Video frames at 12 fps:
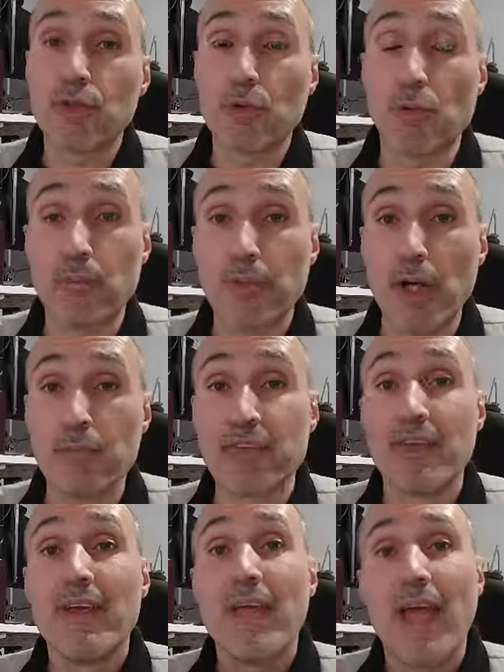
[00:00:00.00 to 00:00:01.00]
called prompts.
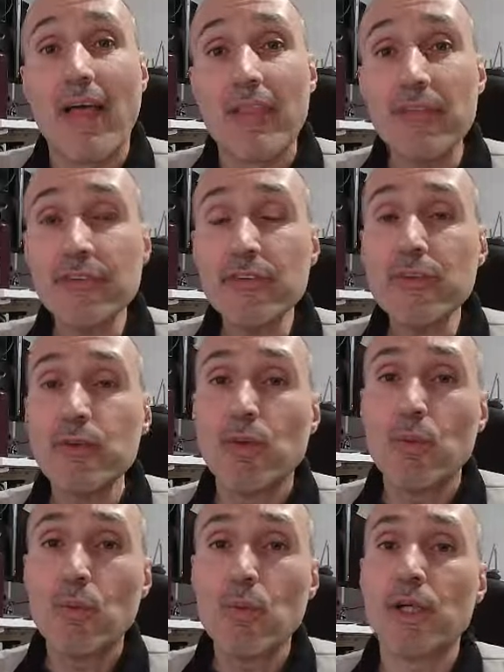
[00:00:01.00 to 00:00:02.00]
And this is
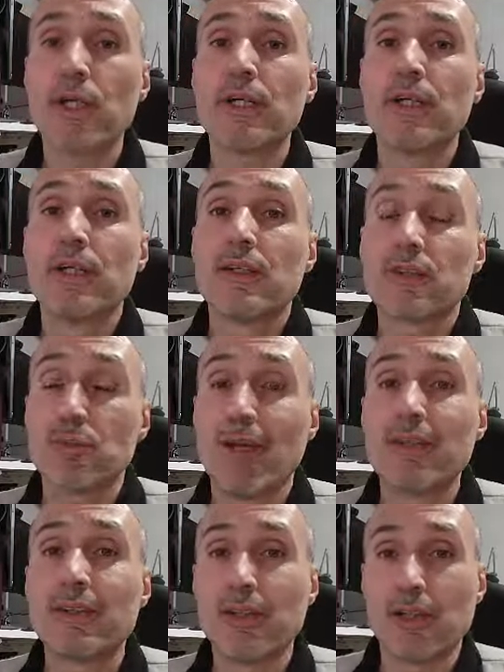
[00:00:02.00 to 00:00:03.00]
where
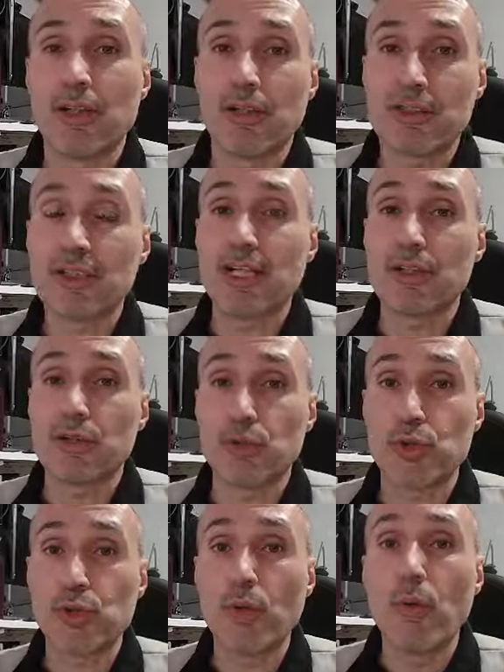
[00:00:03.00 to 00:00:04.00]
Semantic Kernel start to
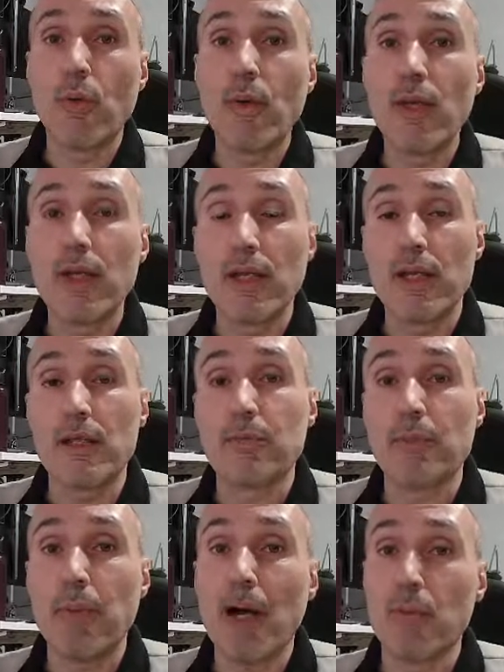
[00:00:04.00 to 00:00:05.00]
show its
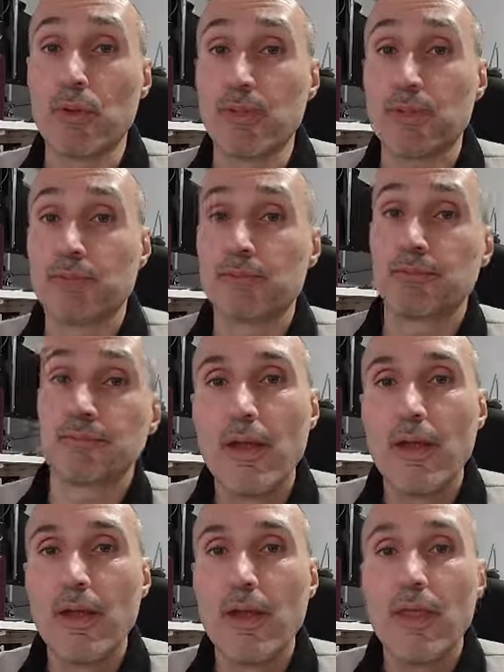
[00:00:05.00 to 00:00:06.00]
powers.
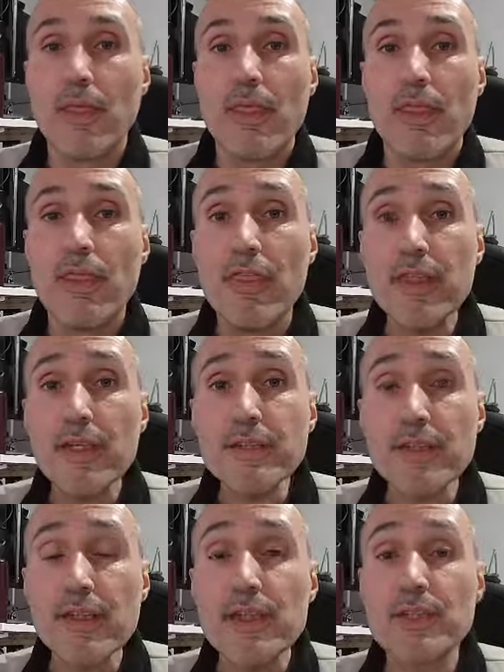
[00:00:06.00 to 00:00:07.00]

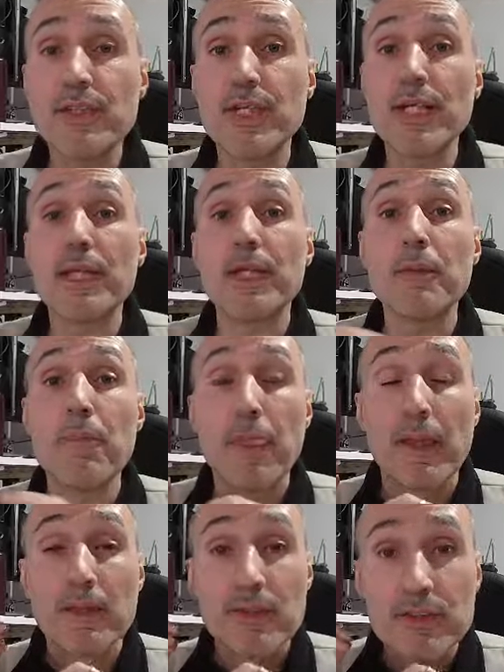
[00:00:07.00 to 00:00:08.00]
This is taken
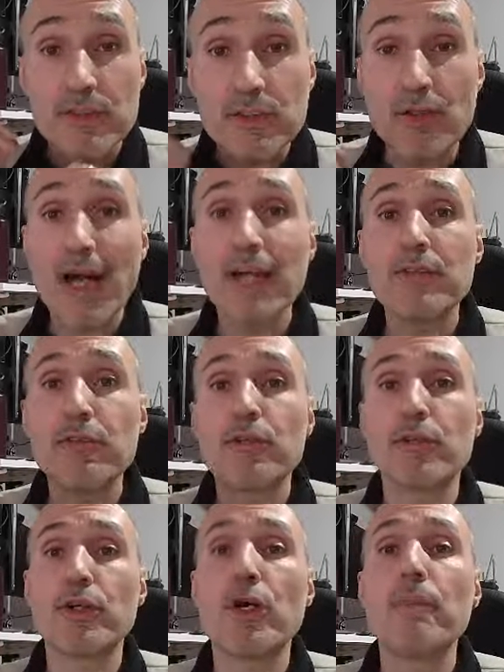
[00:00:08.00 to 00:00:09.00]
straight
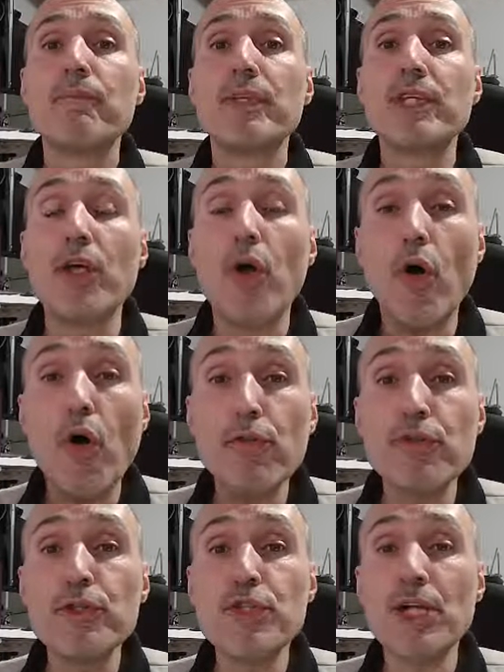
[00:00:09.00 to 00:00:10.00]
from the
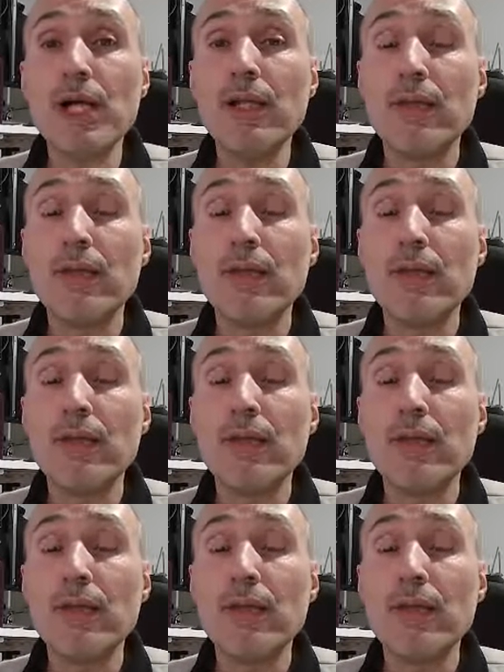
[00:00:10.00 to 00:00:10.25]
official